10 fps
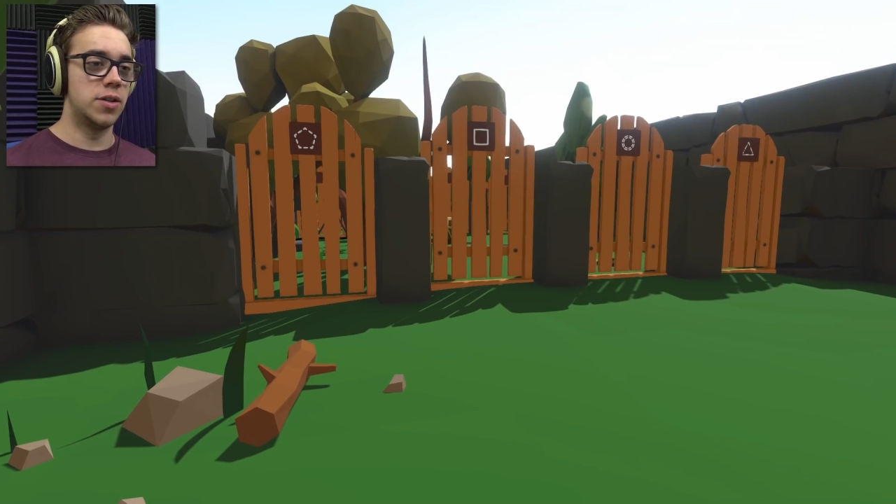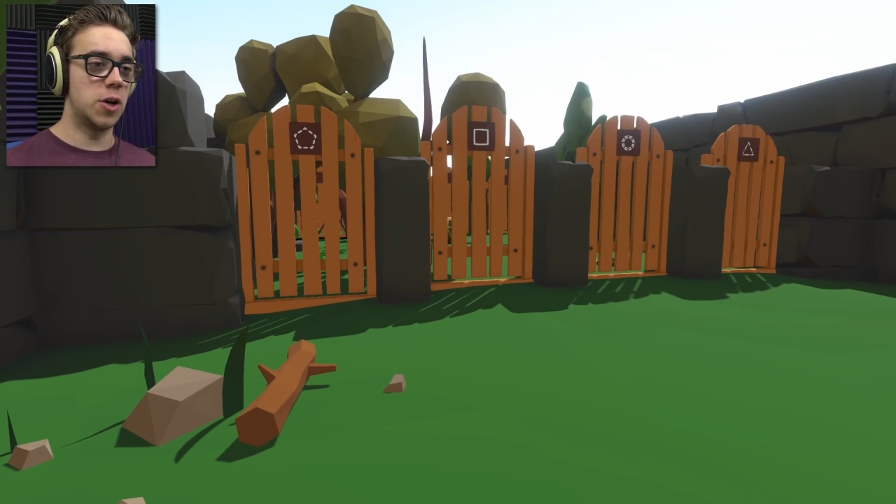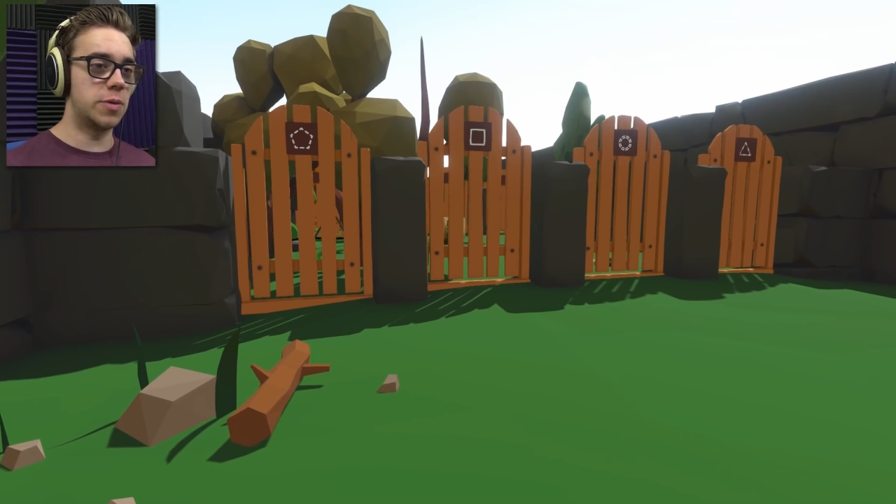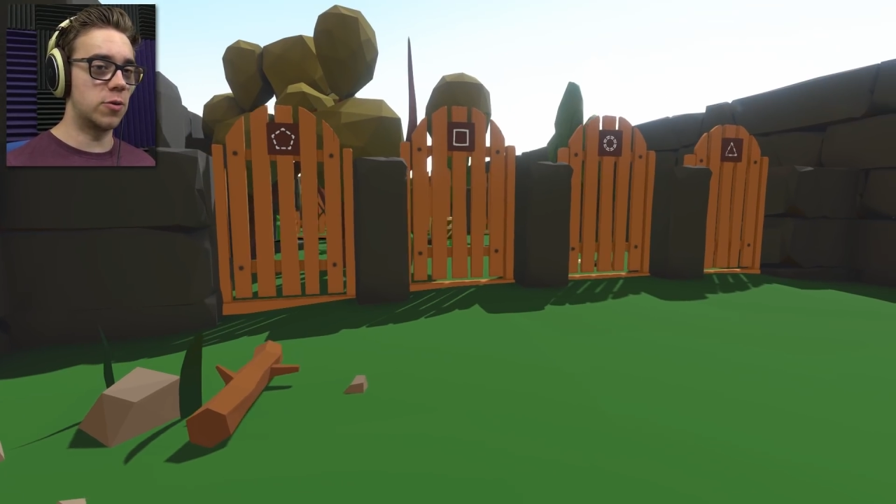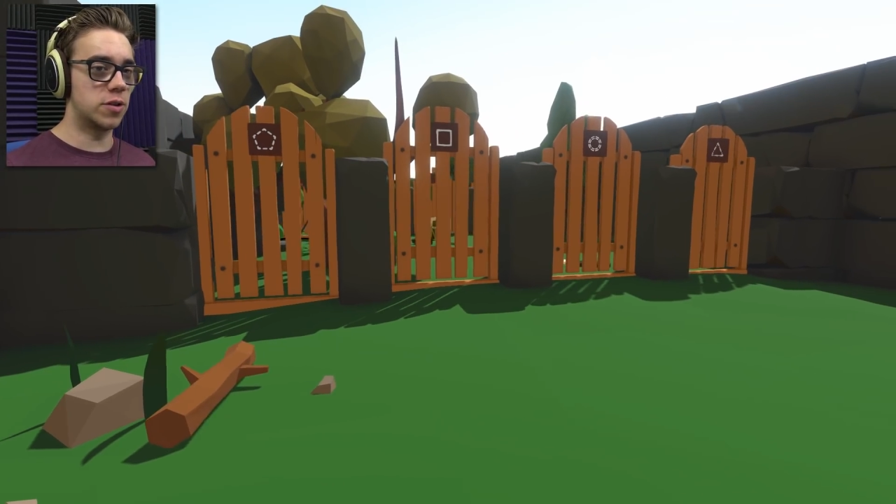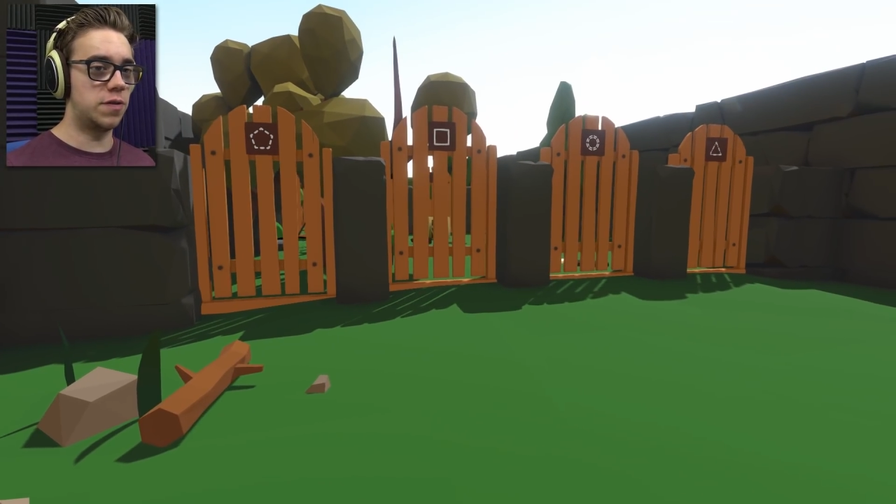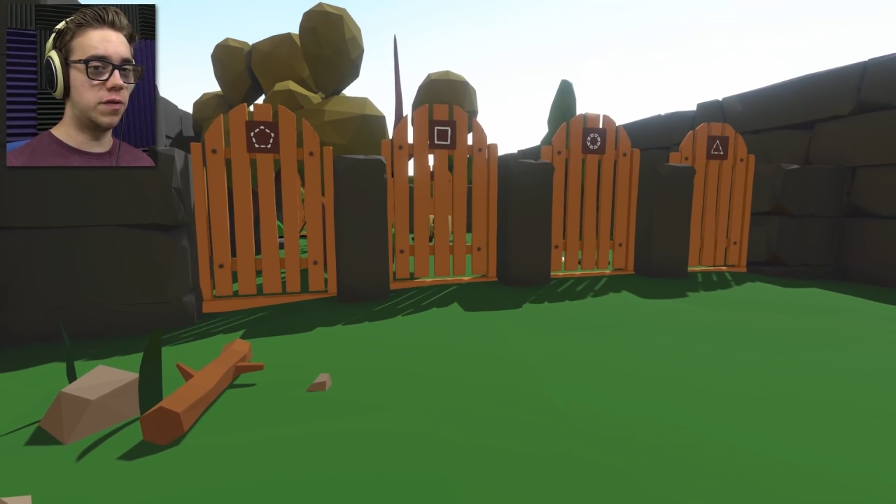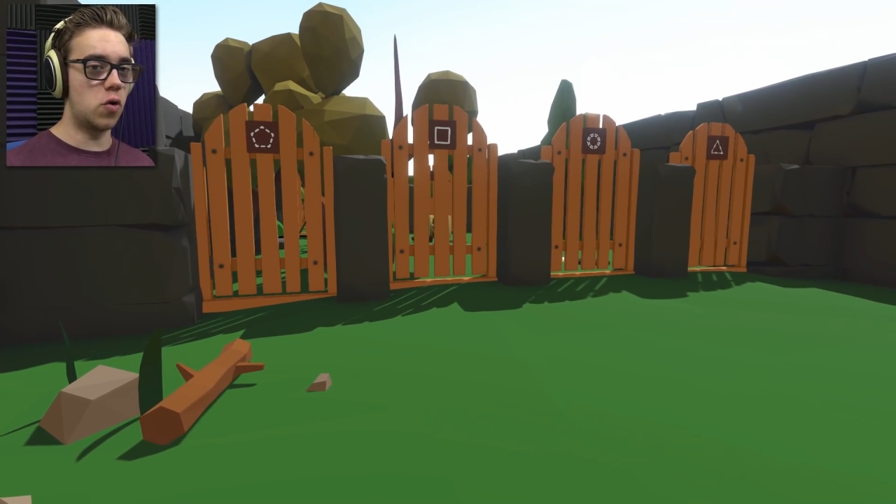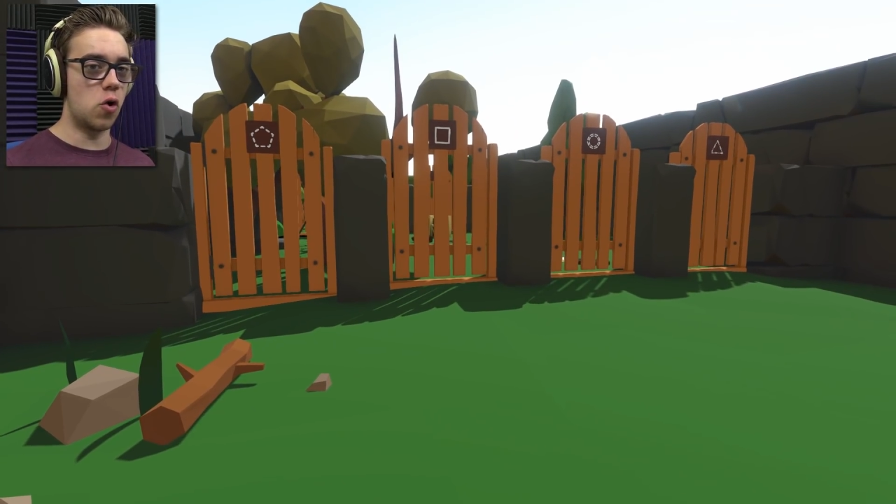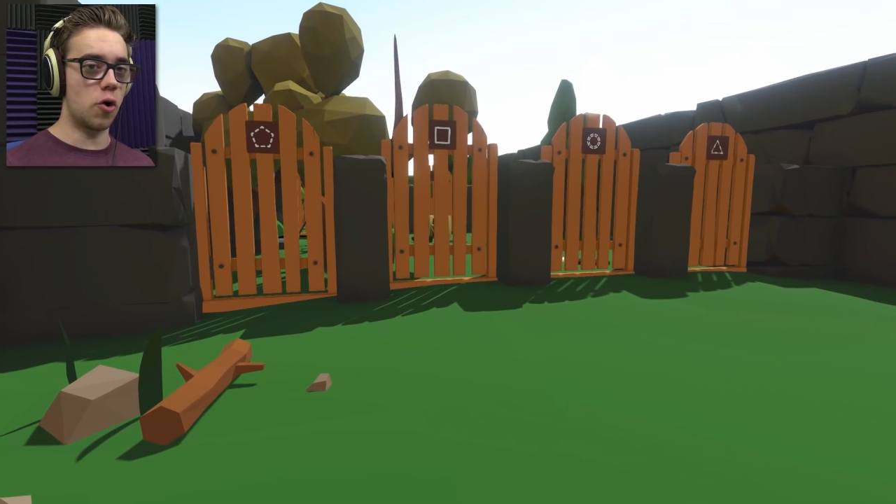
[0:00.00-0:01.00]
was hoping it was
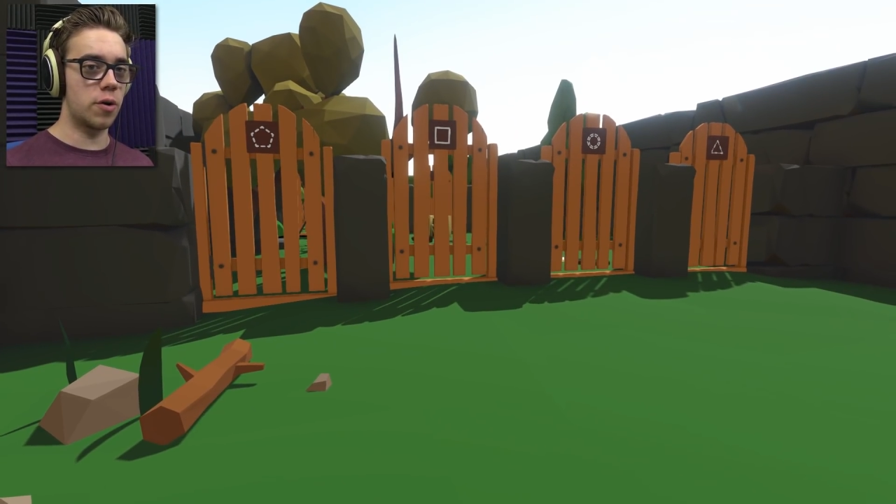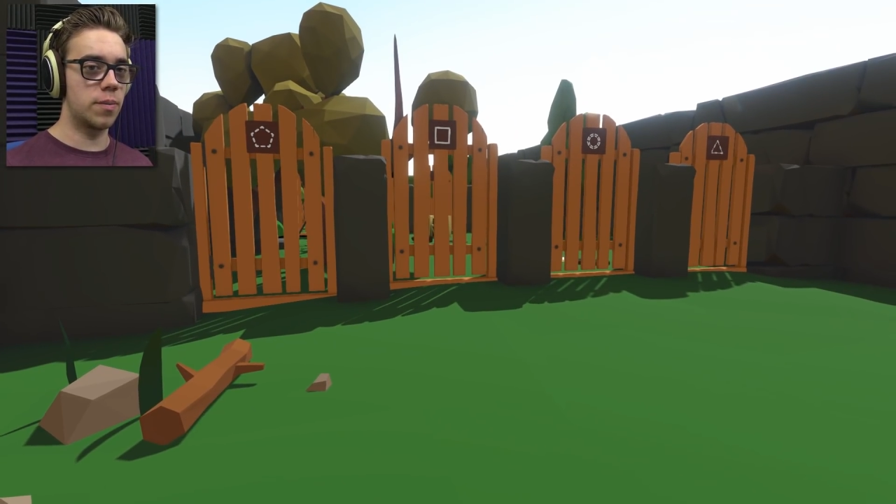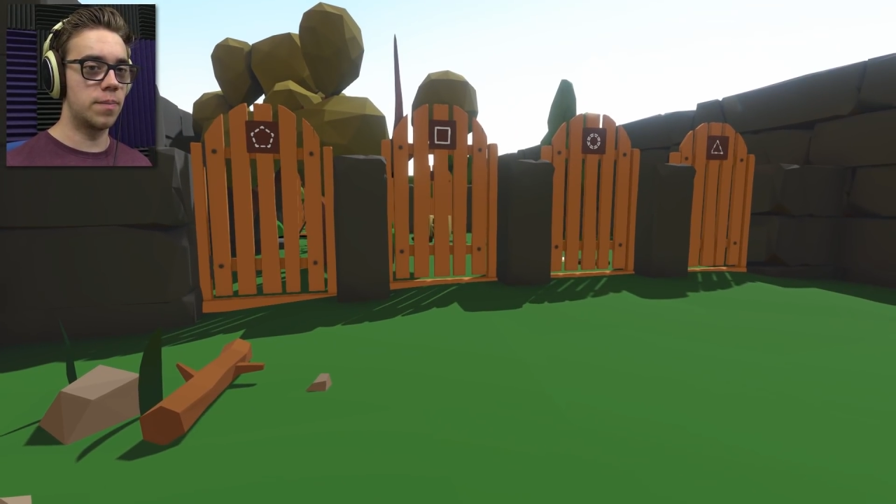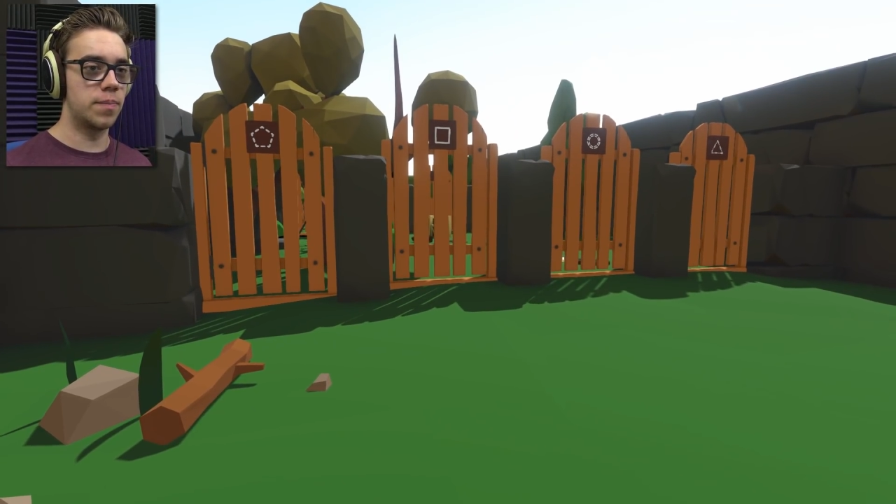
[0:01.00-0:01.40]
4.